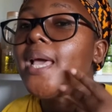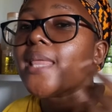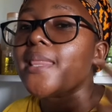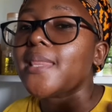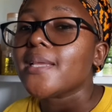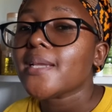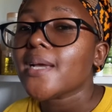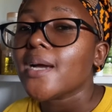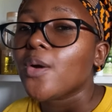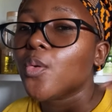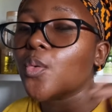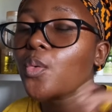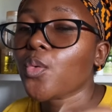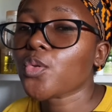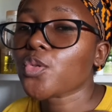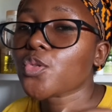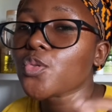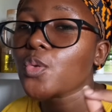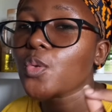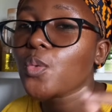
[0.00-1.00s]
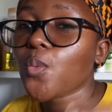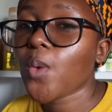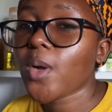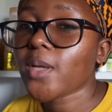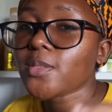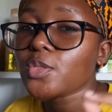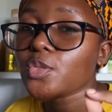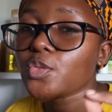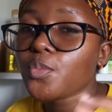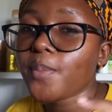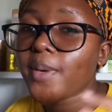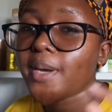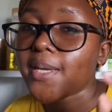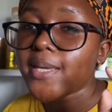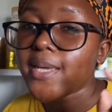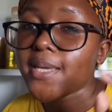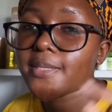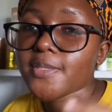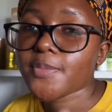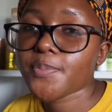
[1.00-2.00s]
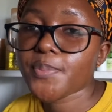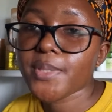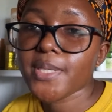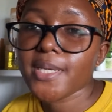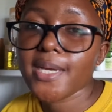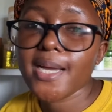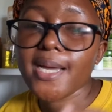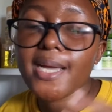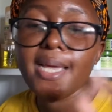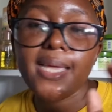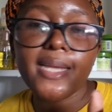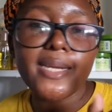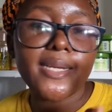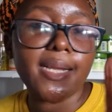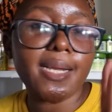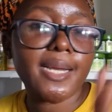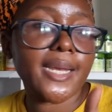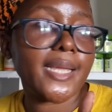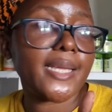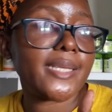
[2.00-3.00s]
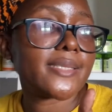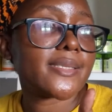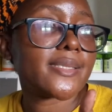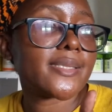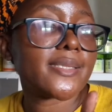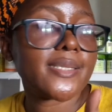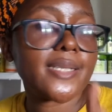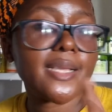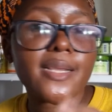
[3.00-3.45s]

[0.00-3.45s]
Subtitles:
and then I also want to buy a speaker and a lens,